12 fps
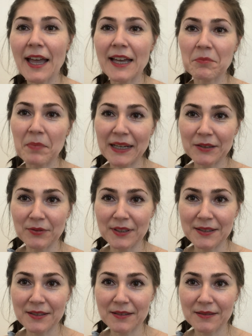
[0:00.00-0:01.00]
and back to
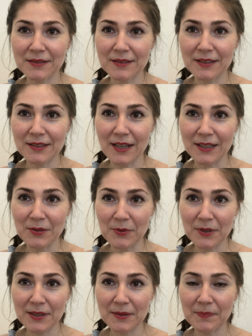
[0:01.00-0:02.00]
the
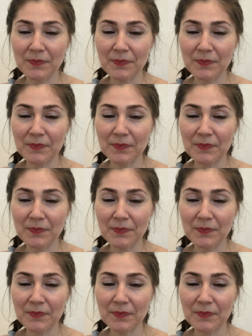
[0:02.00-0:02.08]
sidewalk.